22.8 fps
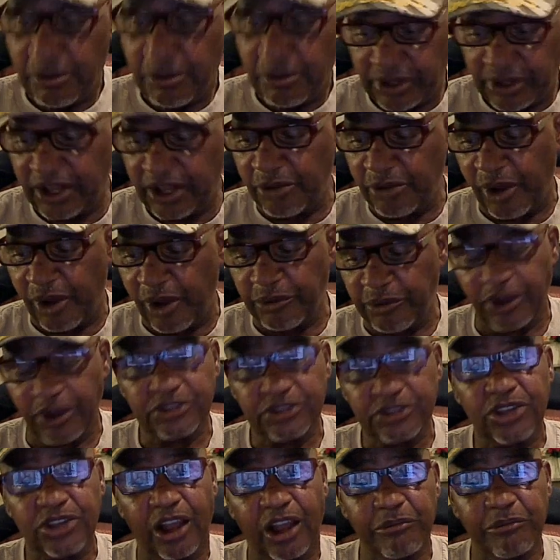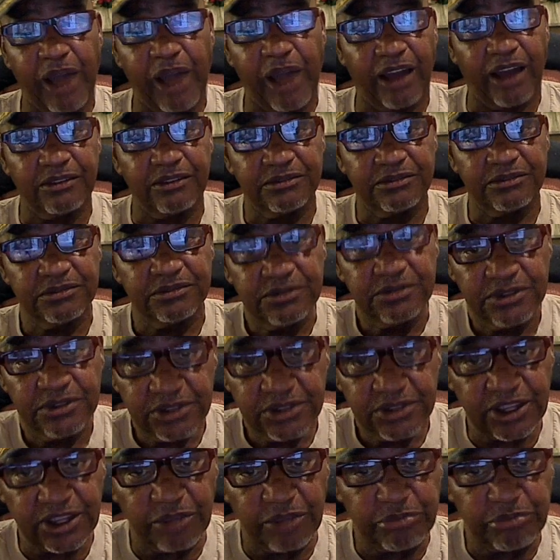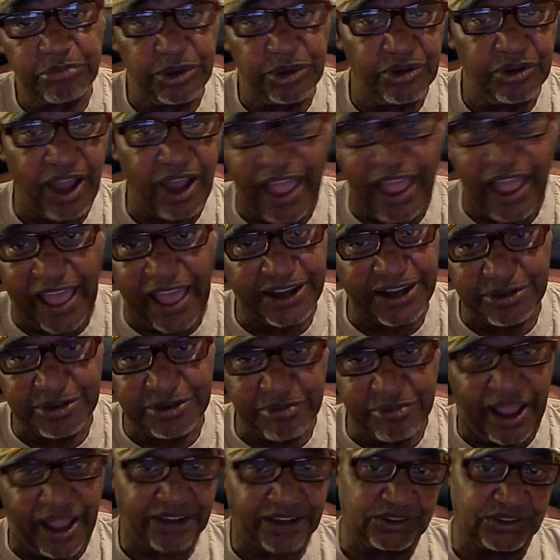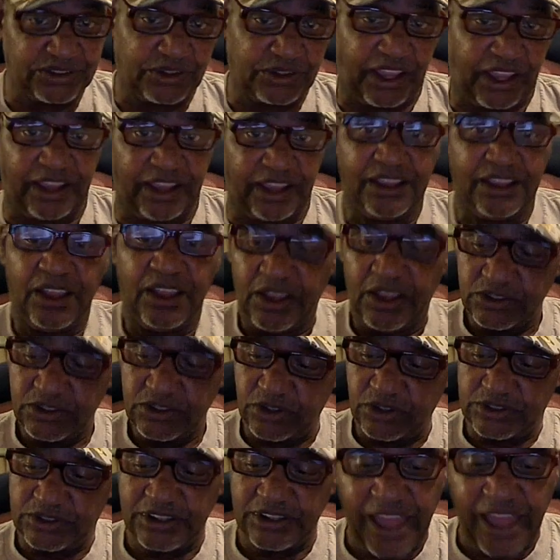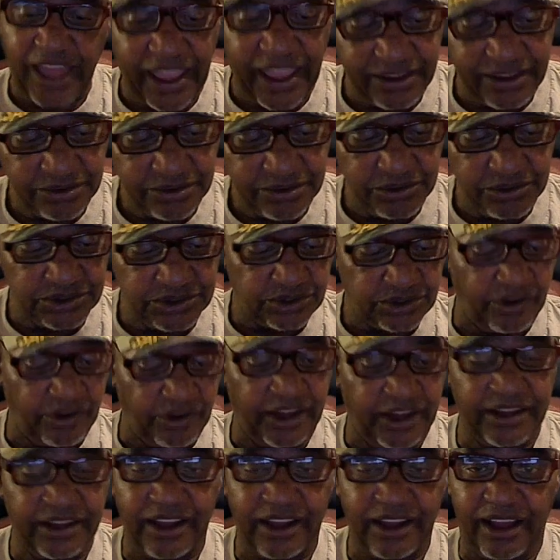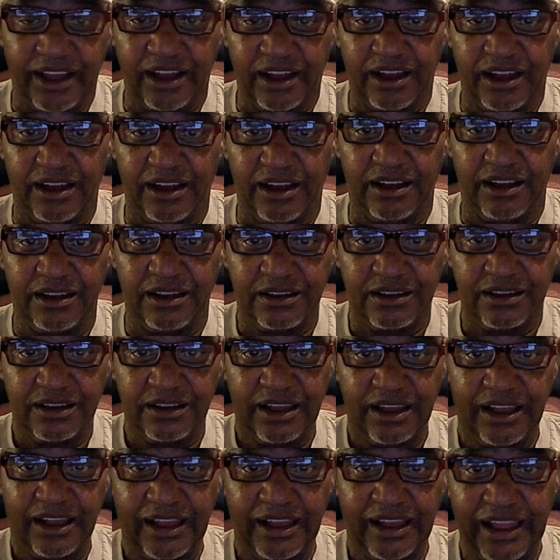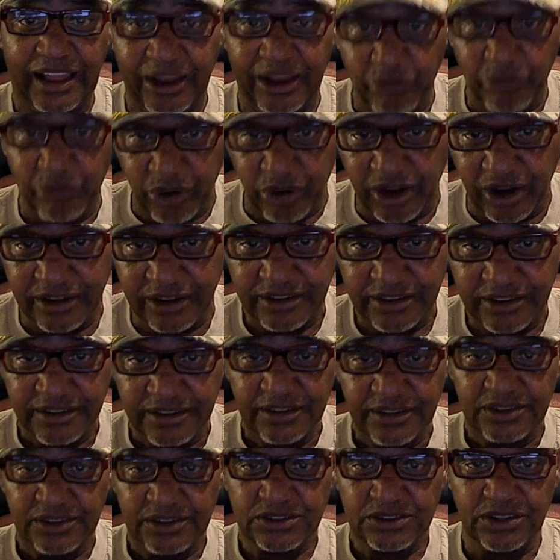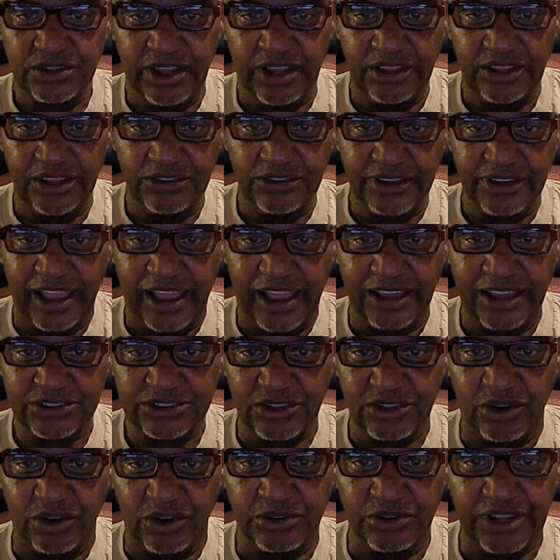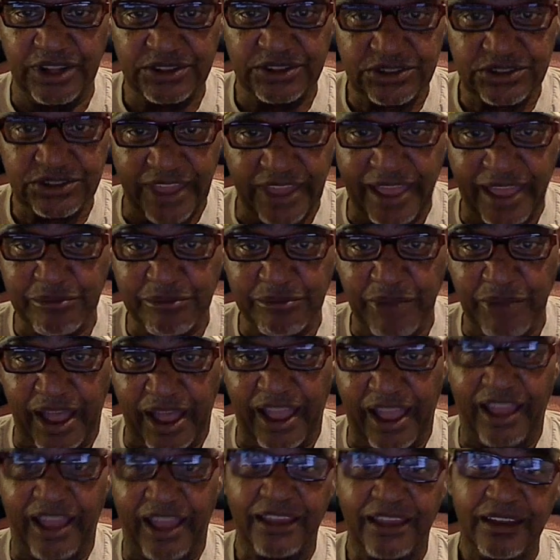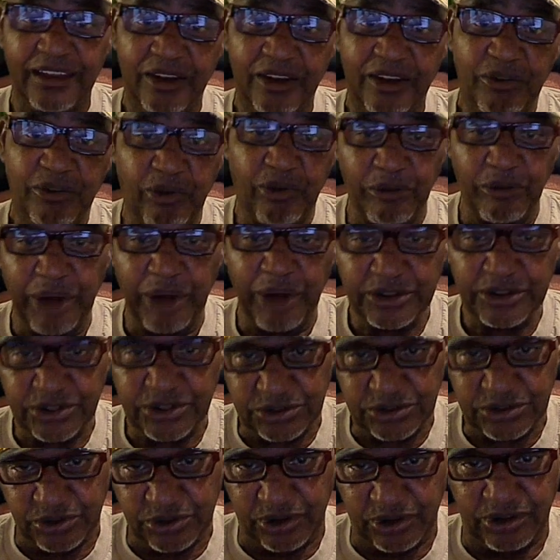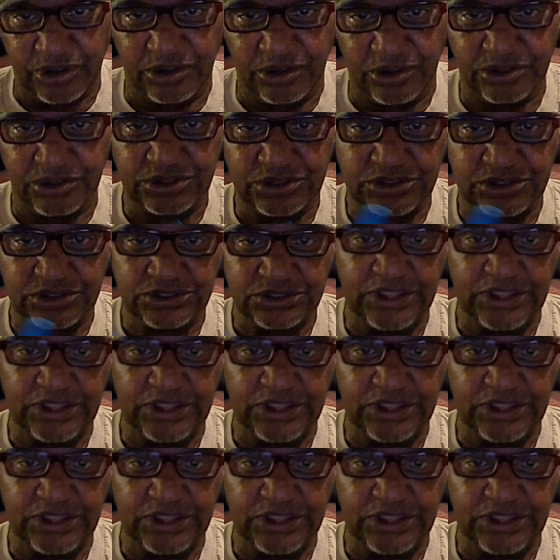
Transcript: But anyway, we're going to talk about the computer out of the box, okay? So tonight was great. I want to let you guys know that stand by for my tutorials.